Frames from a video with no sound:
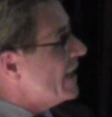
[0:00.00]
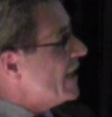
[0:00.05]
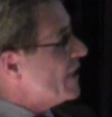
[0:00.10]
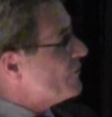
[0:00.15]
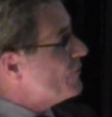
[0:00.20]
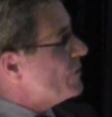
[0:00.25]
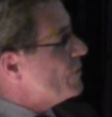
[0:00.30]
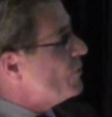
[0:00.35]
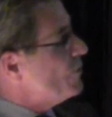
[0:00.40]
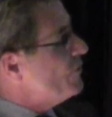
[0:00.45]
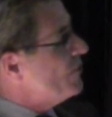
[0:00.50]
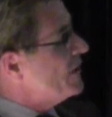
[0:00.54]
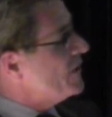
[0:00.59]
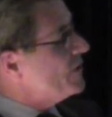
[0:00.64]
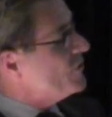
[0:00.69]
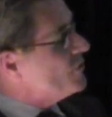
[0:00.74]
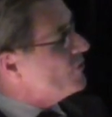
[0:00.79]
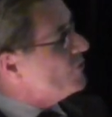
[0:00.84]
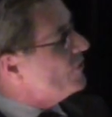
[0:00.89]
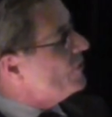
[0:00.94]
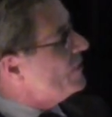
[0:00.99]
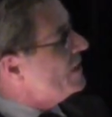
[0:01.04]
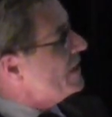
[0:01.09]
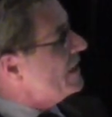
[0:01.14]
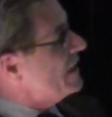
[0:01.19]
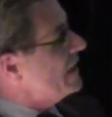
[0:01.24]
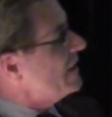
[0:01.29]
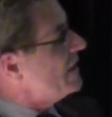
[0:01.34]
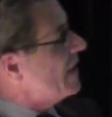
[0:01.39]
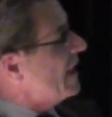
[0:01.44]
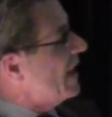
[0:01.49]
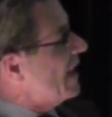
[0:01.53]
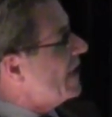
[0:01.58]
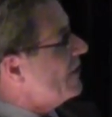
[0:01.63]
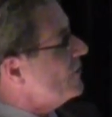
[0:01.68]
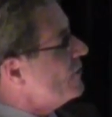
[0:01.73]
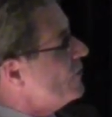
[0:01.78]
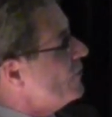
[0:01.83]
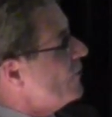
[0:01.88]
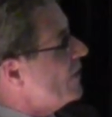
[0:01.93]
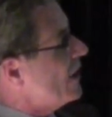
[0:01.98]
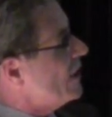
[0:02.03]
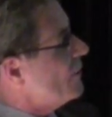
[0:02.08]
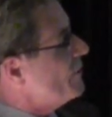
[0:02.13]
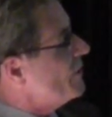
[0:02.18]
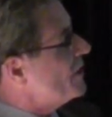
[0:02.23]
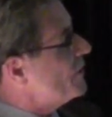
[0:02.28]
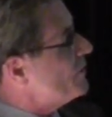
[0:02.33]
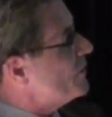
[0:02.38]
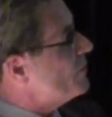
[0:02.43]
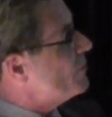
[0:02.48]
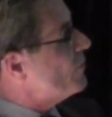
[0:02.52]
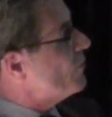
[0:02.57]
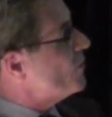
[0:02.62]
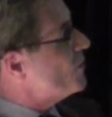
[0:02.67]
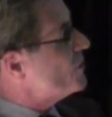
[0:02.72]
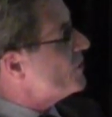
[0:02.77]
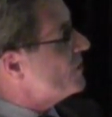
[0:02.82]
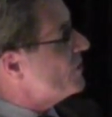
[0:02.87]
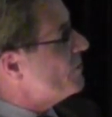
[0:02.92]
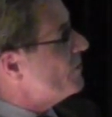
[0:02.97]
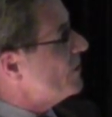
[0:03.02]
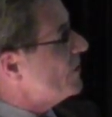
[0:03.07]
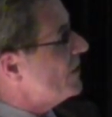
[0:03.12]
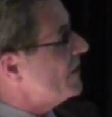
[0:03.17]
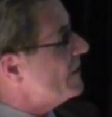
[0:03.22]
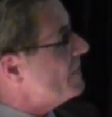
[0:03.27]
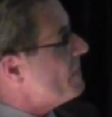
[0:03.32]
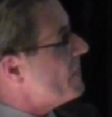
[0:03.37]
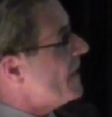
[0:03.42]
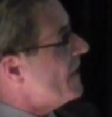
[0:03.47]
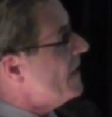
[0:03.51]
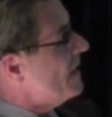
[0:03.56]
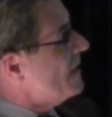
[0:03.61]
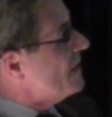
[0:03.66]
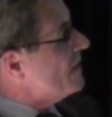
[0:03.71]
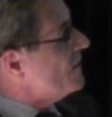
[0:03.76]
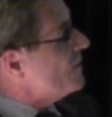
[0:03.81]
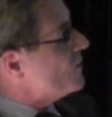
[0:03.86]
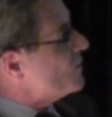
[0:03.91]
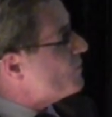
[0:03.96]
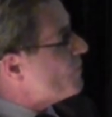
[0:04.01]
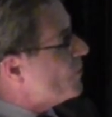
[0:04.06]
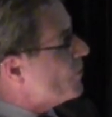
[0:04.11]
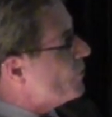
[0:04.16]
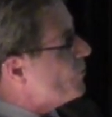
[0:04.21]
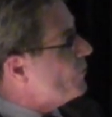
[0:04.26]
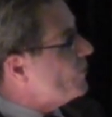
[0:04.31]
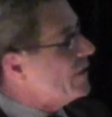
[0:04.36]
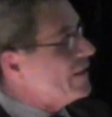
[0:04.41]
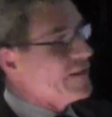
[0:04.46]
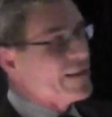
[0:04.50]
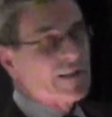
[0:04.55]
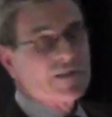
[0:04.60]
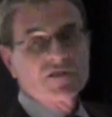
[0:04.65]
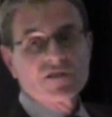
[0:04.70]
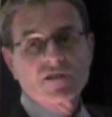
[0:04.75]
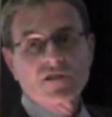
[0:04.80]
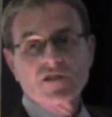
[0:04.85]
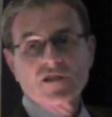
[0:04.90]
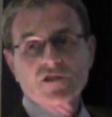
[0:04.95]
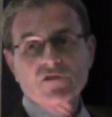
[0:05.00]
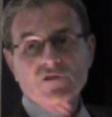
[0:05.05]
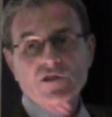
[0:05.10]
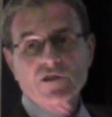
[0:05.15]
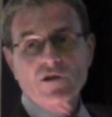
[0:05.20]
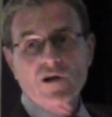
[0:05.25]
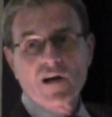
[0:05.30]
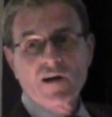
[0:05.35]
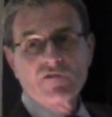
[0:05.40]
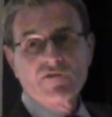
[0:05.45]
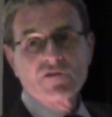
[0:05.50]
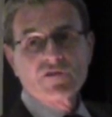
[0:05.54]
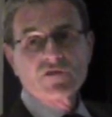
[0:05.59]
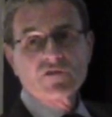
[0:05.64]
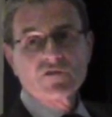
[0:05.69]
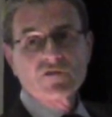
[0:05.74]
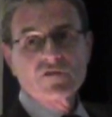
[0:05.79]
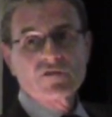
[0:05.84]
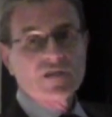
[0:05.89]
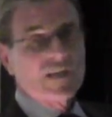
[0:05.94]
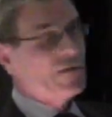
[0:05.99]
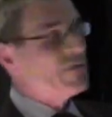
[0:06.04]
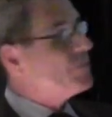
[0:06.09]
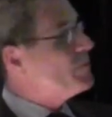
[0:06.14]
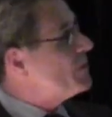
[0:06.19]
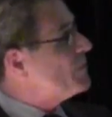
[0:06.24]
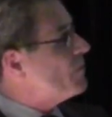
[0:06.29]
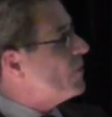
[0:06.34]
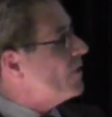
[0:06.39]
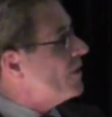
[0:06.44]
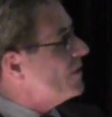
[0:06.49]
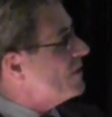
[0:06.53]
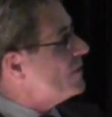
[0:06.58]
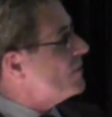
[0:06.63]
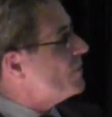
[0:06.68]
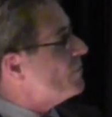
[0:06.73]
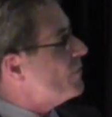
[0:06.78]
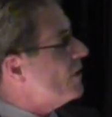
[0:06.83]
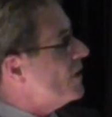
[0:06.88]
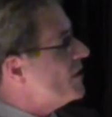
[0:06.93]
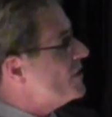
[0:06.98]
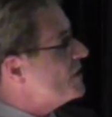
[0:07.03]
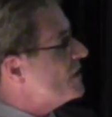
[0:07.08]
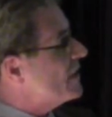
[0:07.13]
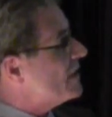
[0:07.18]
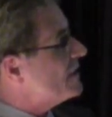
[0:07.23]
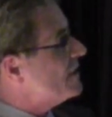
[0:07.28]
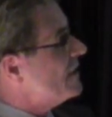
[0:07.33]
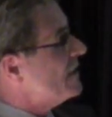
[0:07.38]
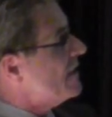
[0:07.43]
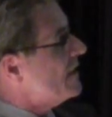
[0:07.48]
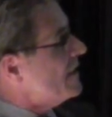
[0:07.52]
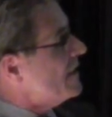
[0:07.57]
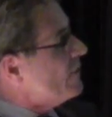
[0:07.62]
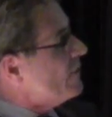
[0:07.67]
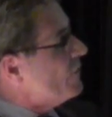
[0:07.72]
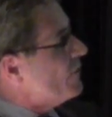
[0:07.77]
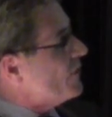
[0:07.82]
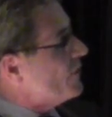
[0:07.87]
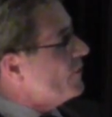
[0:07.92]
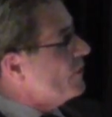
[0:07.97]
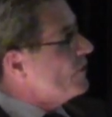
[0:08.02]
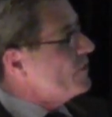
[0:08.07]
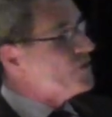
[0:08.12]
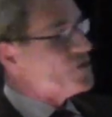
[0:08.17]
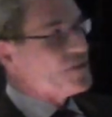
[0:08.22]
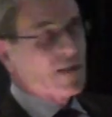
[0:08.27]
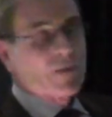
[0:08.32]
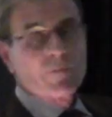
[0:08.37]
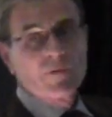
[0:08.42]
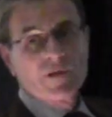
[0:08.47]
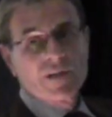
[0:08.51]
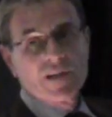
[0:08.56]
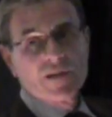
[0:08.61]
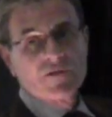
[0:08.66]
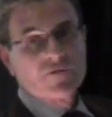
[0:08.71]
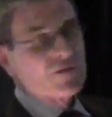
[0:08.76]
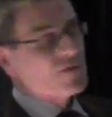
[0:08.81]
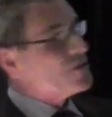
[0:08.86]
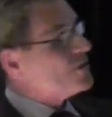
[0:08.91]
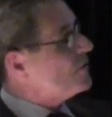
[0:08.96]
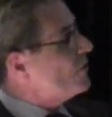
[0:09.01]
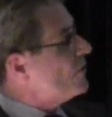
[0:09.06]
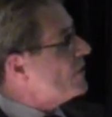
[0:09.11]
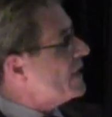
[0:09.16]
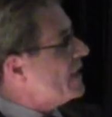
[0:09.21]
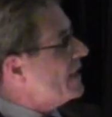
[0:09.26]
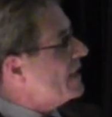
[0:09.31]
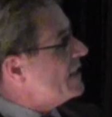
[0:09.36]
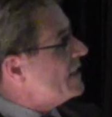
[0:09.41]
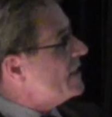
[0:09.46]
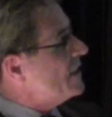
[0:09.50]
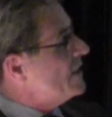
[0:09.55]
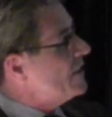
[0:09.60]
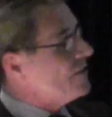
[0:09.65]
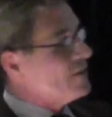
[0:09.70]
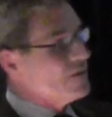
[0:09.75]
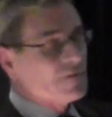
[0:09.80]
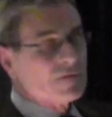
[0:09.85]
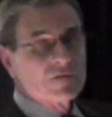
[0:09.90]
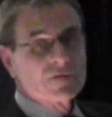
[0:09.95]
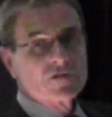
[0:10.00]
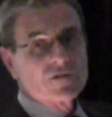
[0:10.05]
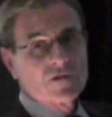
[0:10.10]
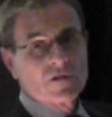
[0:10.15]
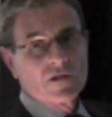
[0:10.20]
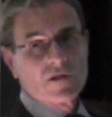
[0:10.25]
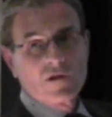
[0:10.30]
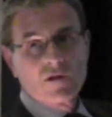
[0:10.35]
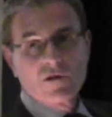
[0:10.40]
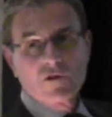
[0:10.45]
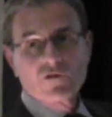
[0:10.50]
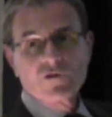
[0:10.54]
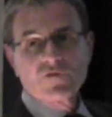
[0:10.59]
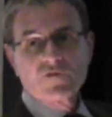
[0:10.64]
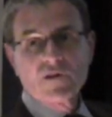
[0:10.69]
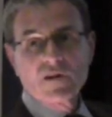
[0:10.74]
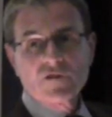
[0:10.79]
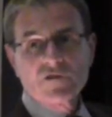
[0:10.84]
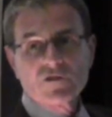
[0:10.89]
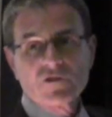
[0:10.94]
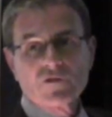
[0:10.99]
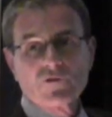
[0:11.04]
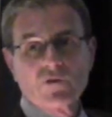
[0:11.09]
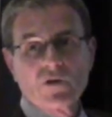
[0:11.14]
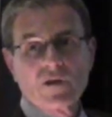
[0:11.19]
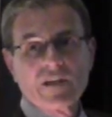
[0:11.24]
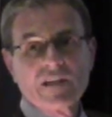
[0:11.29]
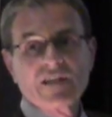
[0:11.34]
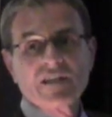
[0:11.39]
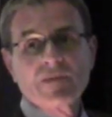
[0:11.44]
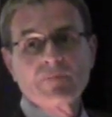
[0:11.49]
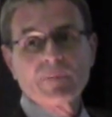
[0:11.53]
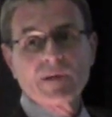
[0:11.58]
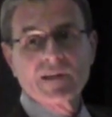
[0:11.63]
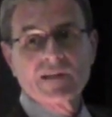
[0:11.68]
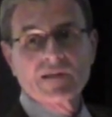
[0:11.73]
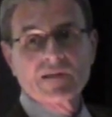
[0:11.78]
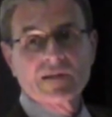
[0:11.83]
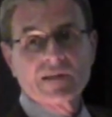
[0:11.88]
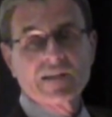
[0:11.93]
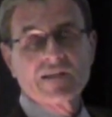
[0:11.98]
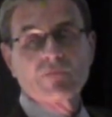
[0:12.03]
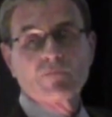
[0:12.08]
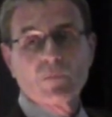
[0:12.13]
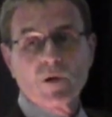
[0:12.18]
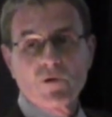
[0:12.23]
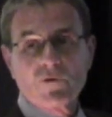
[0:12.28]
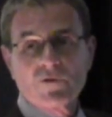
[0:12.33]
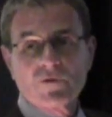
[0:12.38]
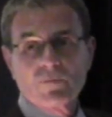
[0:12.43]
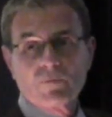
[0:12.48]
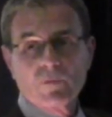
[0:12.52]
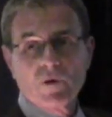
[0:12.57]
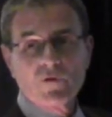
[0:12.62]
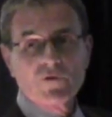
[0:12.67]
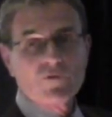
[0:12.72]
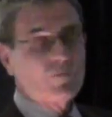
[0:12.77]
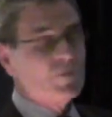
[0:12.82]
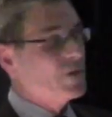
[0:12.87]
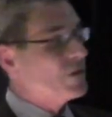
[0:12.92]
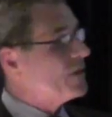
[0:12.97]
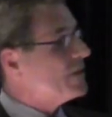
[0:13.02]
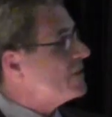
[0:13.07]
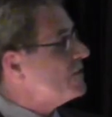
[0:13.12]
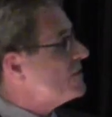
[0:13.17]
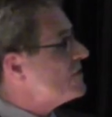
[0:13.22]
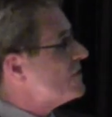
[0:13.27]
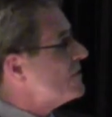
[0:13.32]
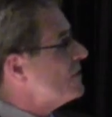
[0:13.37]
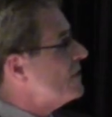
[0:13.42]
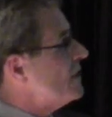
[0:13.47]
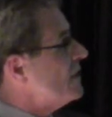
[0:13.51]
As we move into the new elementary portion of the building, this purple area is the district offices. They would be part of the project with their own separate entrance located here so that all those functions go on independently of both buildings.